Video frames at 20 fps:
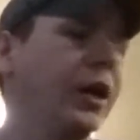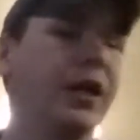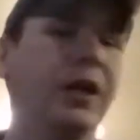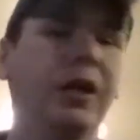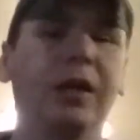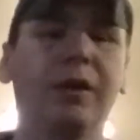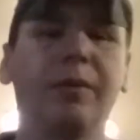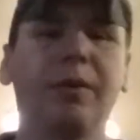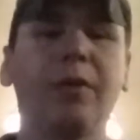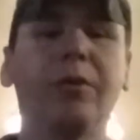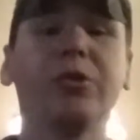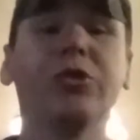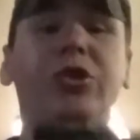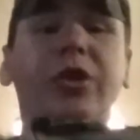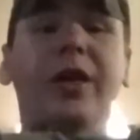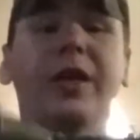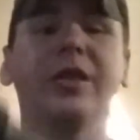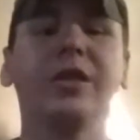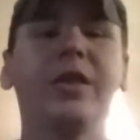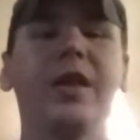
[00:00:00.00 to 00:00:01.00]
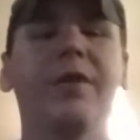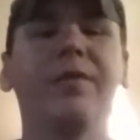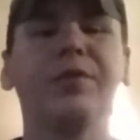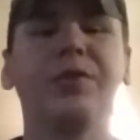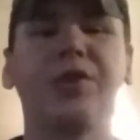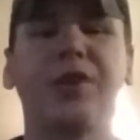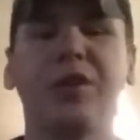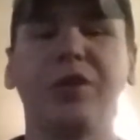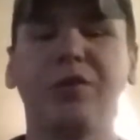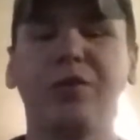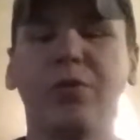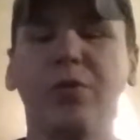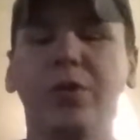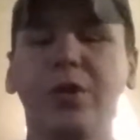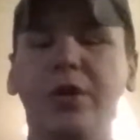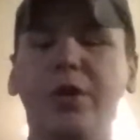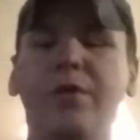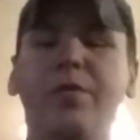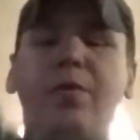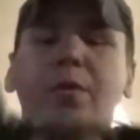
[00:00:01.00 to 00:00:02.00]
Originally, I did have a set screw in
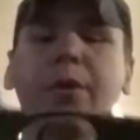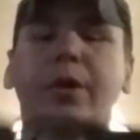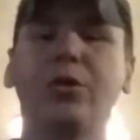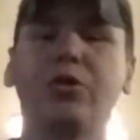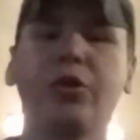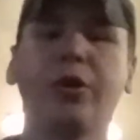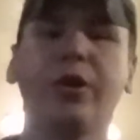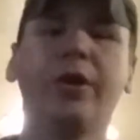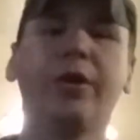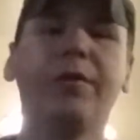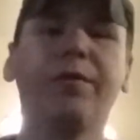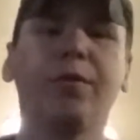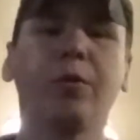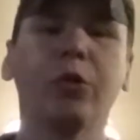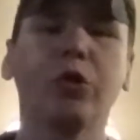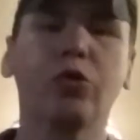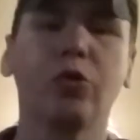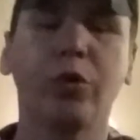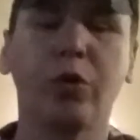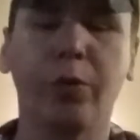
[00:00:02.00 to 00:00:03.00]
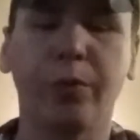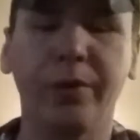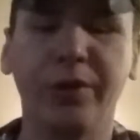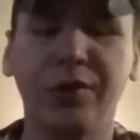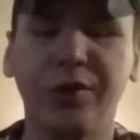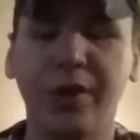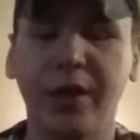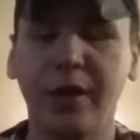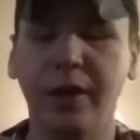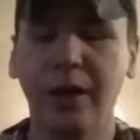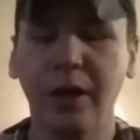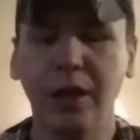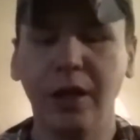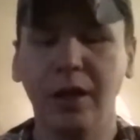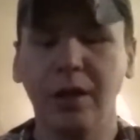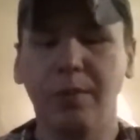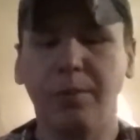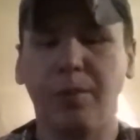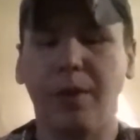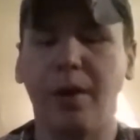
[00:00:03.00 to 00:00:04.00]
here for my trigger for a shorter reset,
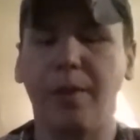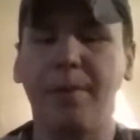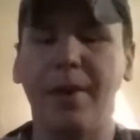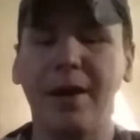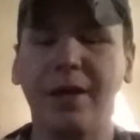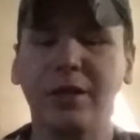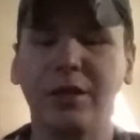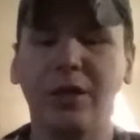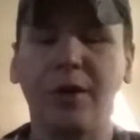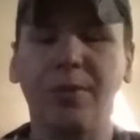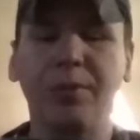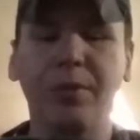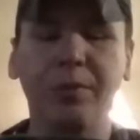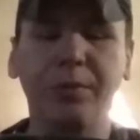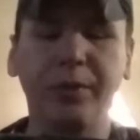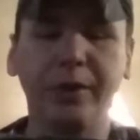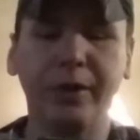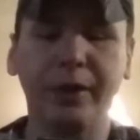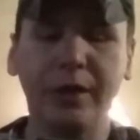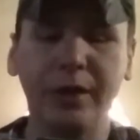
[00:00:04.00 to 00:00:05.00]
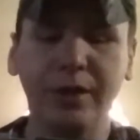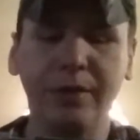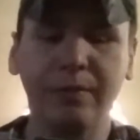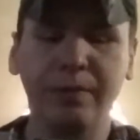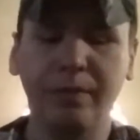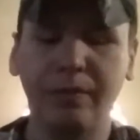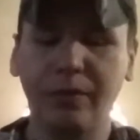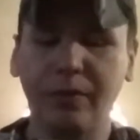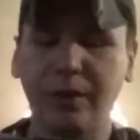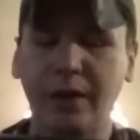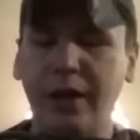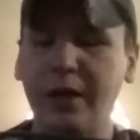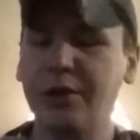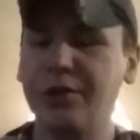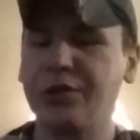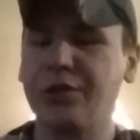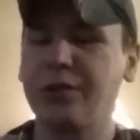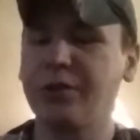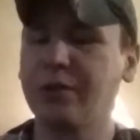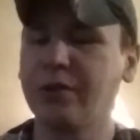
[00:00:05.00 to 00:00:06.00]
but I backed it up completely.
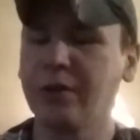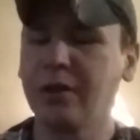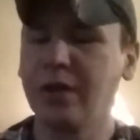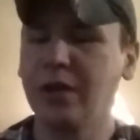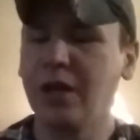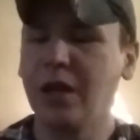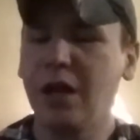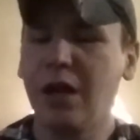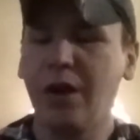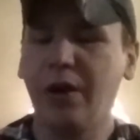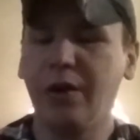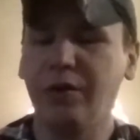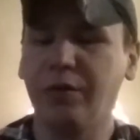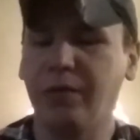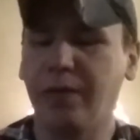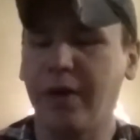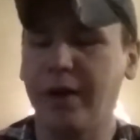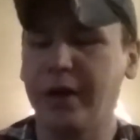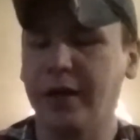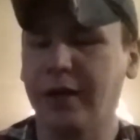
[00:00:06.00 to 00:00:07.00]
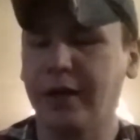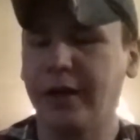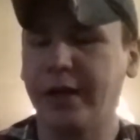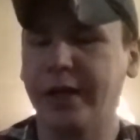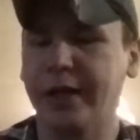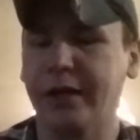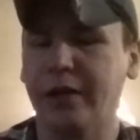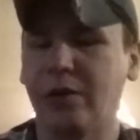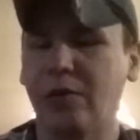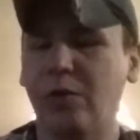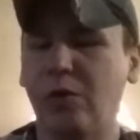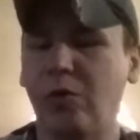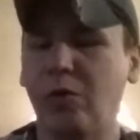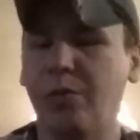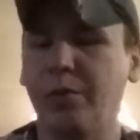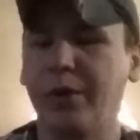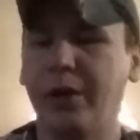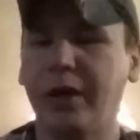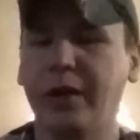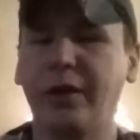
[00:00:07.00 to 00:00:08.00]
It's fine and I like it and all,
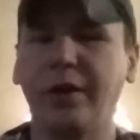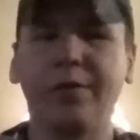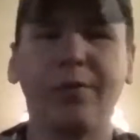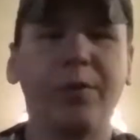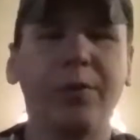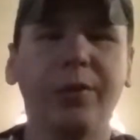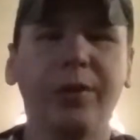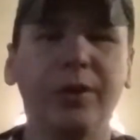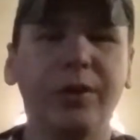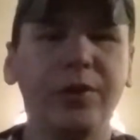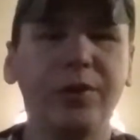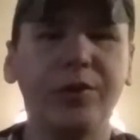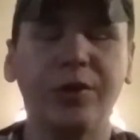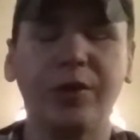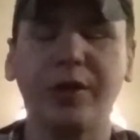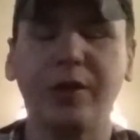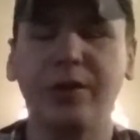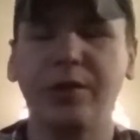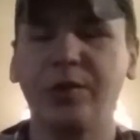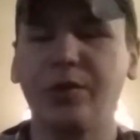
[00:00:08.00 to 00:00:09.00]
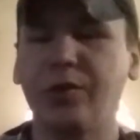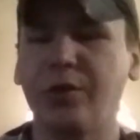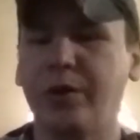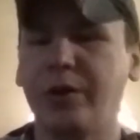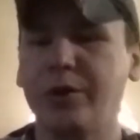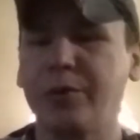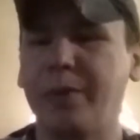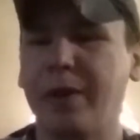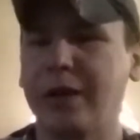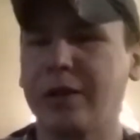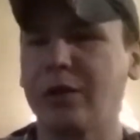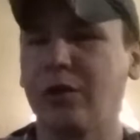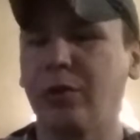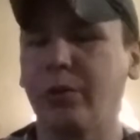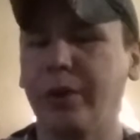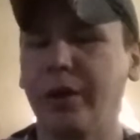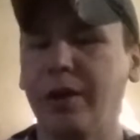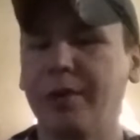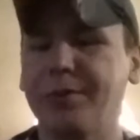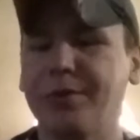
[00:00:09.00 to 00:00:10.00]
but I never really use it, so I just backed it all the
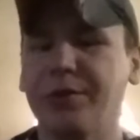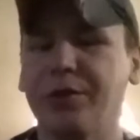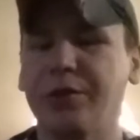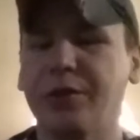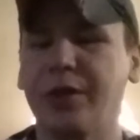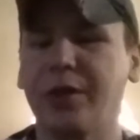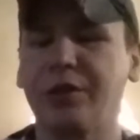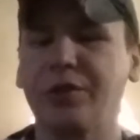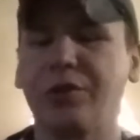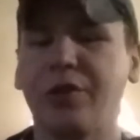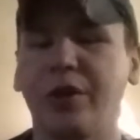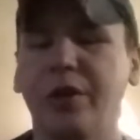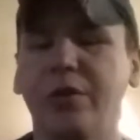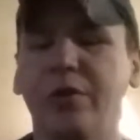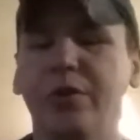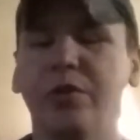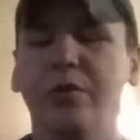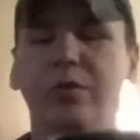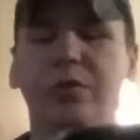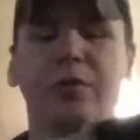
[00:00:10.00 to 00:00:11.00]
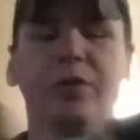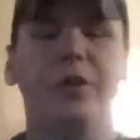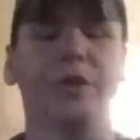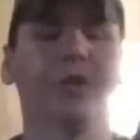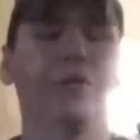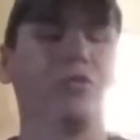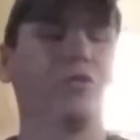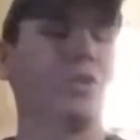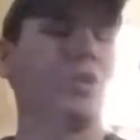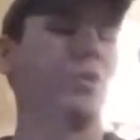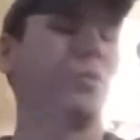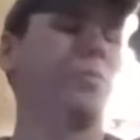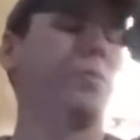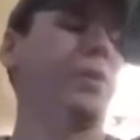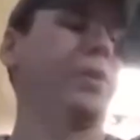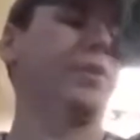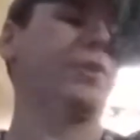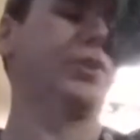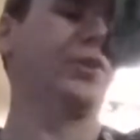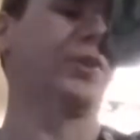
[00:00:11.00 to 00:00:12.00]
way up. So it's got standard, you know, trigger
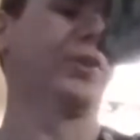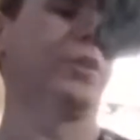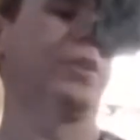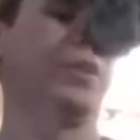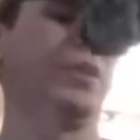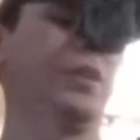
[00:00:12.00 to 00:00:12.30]
press.